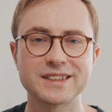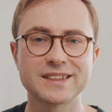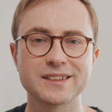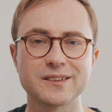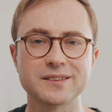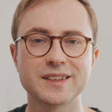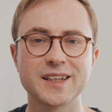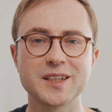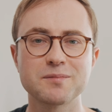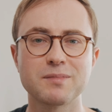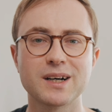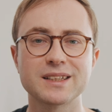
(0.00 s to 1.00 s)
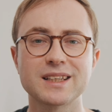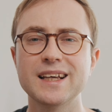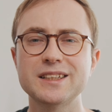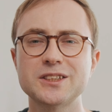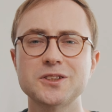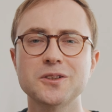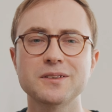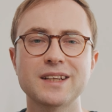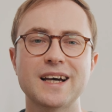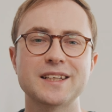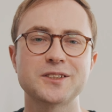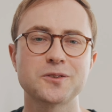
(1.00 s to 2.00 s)
single day, but it's so
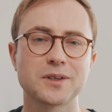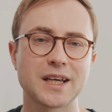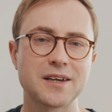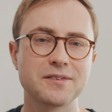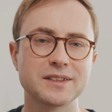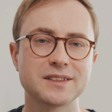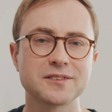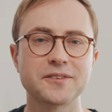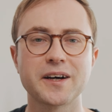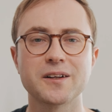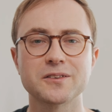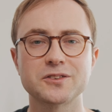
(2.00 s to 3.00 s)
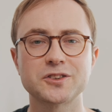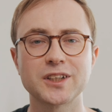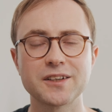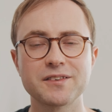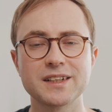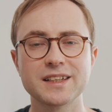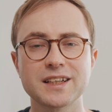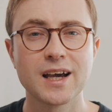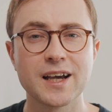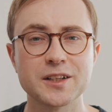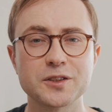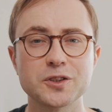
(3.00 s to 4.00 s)
nice to have it while traveling,
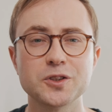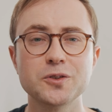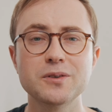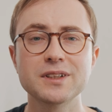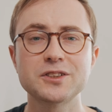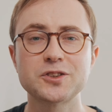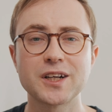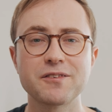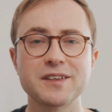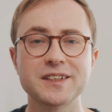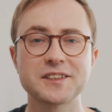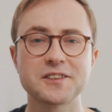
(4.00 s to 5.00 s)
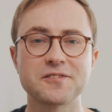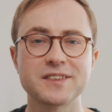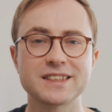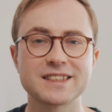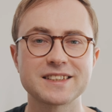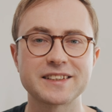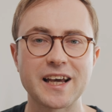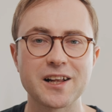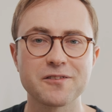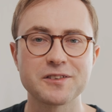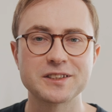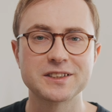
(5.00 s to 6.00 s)
and you are traveling with
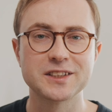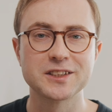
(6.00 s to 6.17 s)
style with